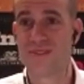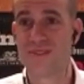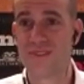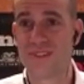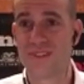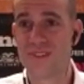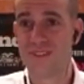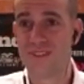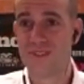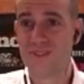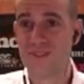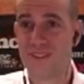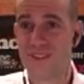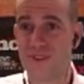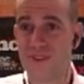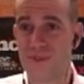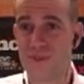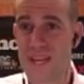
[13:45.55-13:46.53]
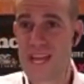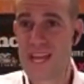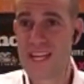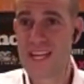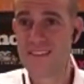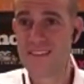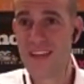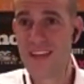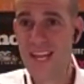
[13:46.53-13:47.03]
right? The 2
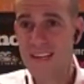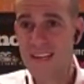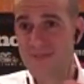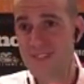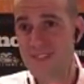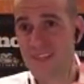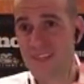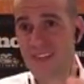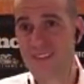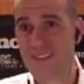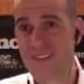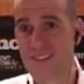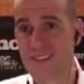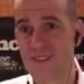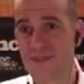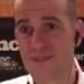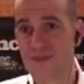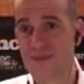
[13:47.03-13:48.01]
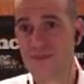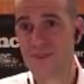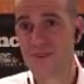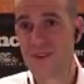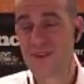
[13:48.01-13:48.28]
reactive halves and the 2